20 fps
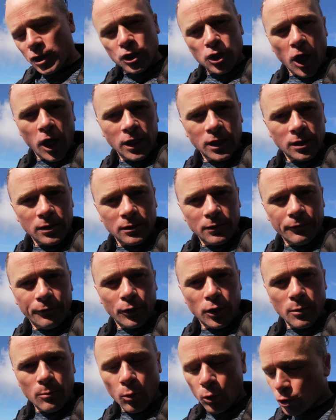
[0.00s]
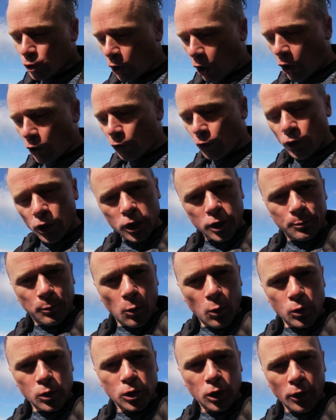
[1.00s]
shot for the most
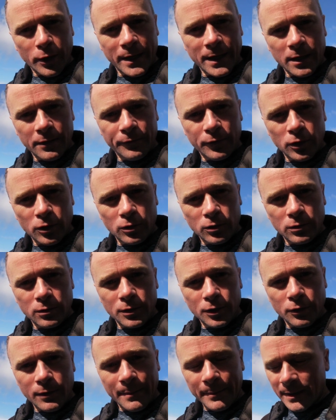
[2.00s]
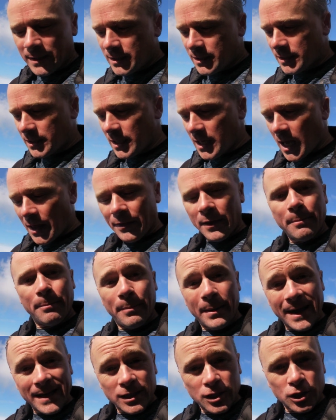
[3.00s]
underexposed area of your image, the
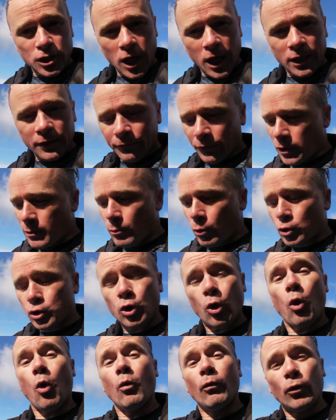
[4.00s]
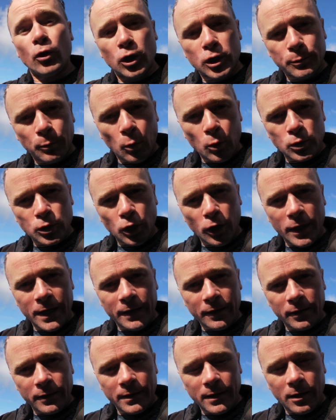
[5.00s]
best shot for the most overexposed
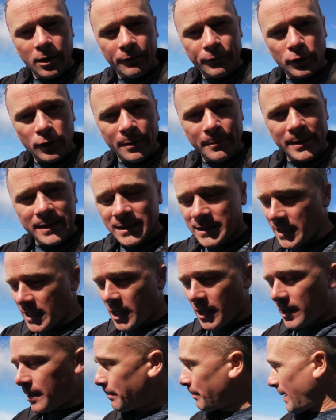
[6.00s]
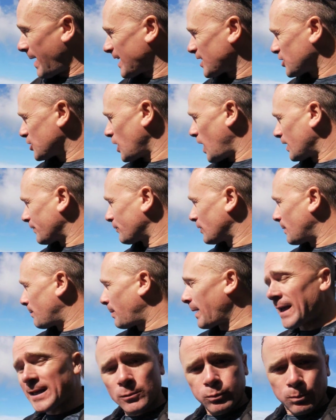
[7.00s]
area of your image, the best shot for the
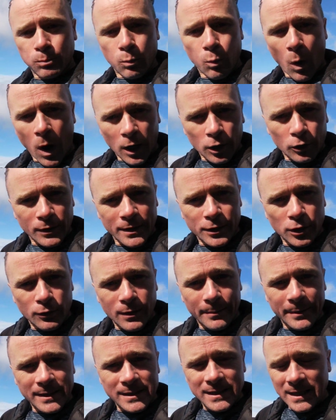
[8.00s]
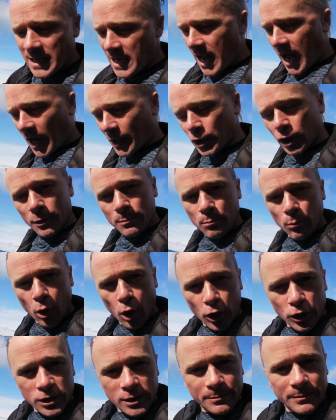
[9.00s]
best water in your image, and you can
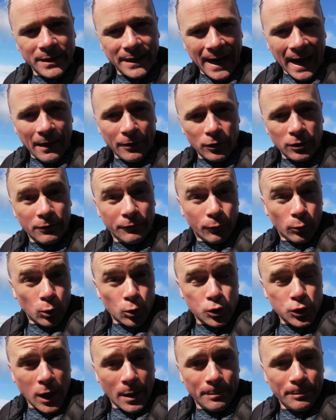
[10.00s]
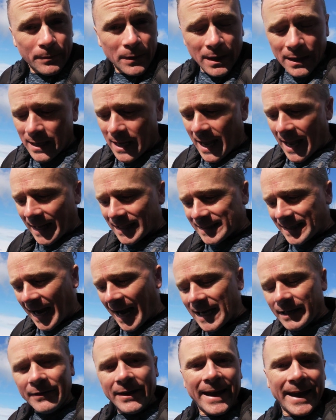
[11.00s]
merge them together in Photoshop. It's
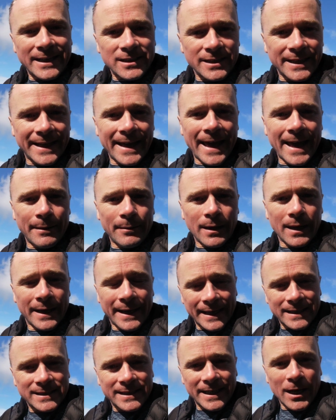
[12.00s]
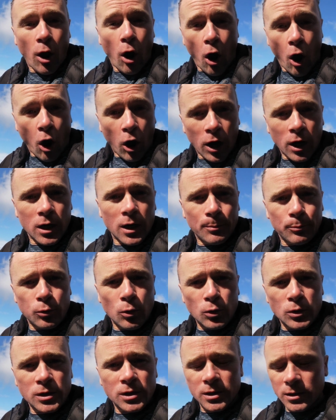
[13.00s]
kind of a HDR
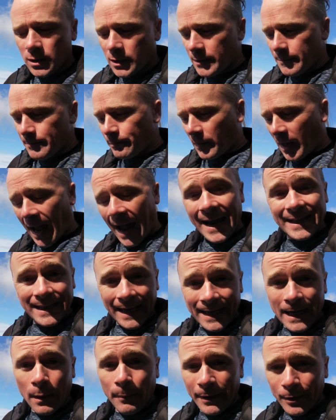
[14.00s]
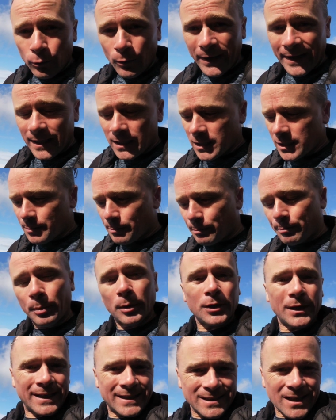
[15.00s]
approach, high dynamic range,
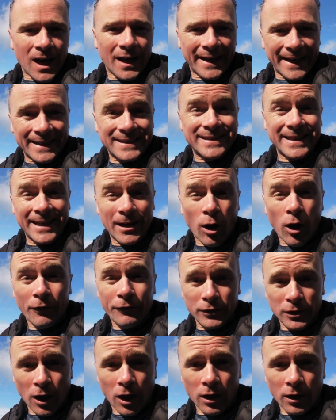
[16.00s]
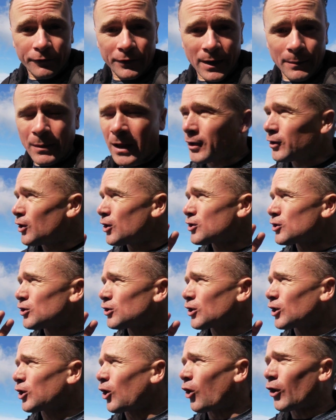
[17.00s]
but it's not HDR photography. I'm not
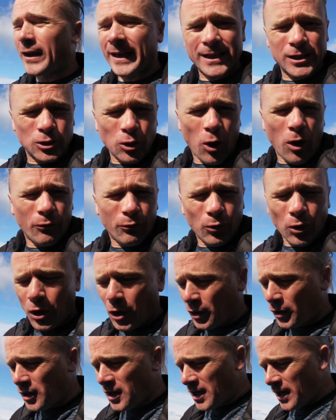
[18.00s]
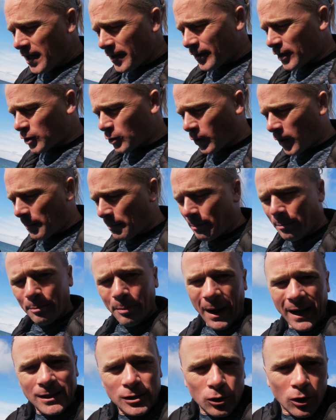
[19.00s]
using clunky software that's going to
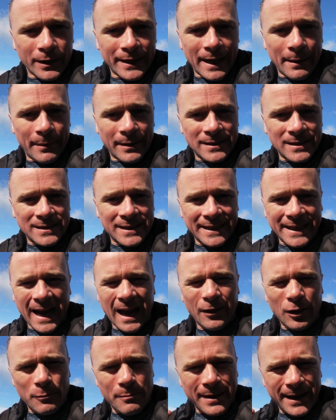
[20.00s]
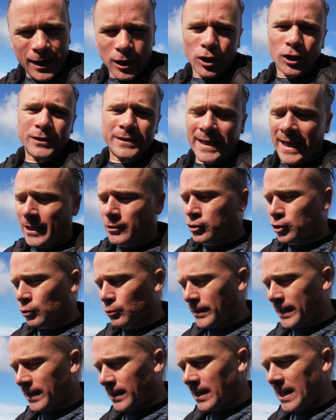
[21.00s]
batch all the images together and make it look dead
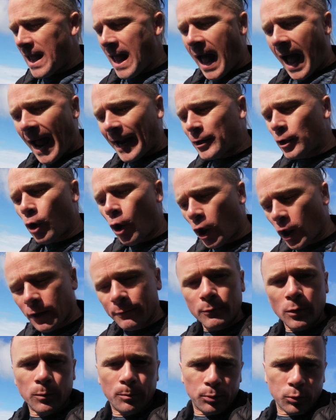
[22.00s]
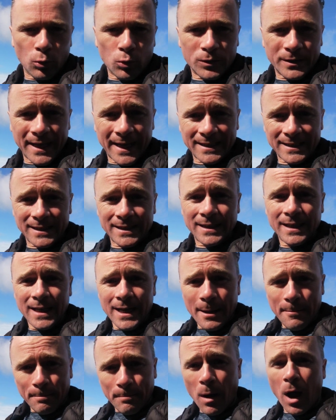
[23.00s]
surreal. I do all of my processing
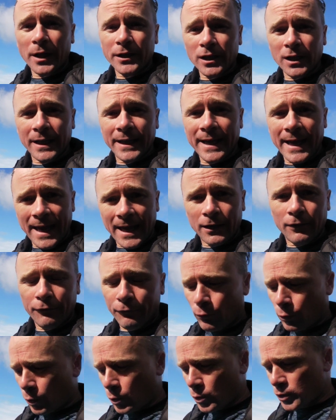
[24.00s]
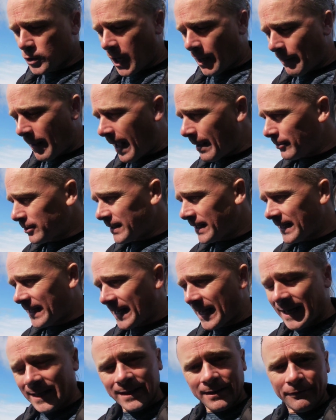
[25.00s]
manually in Photoshop. I will take
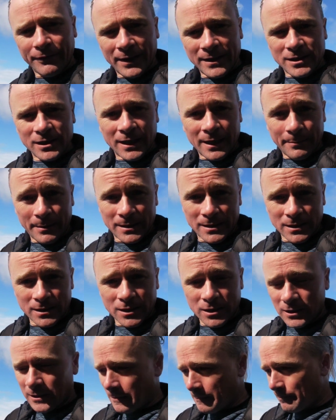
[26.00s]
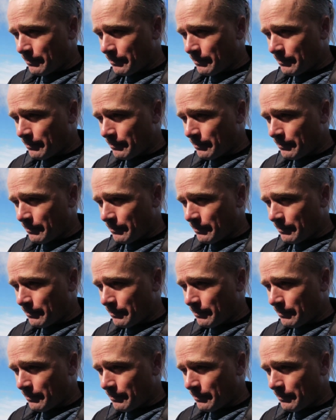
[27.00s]
individual images,